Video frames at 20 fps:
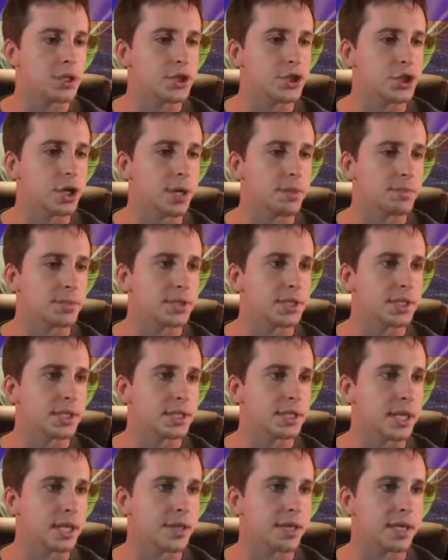I jumped
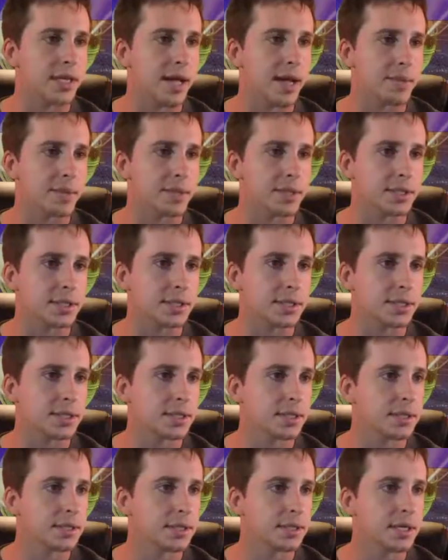and nothing happened.
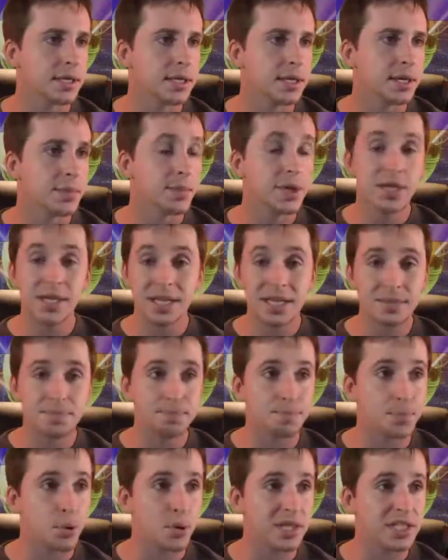But you get
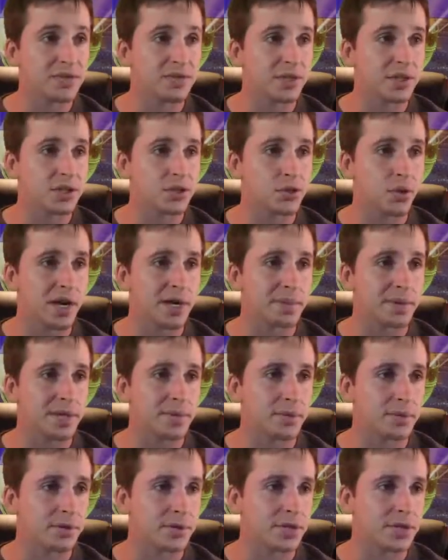points for destroying
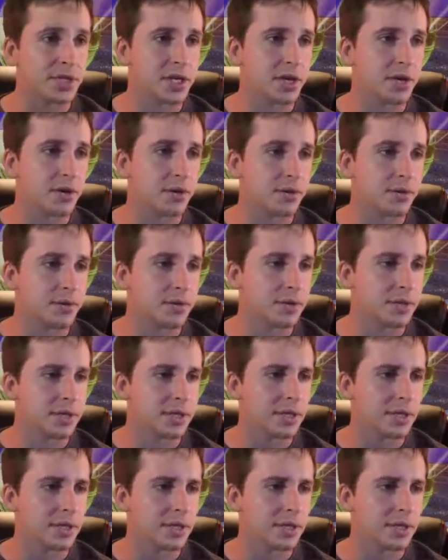people, so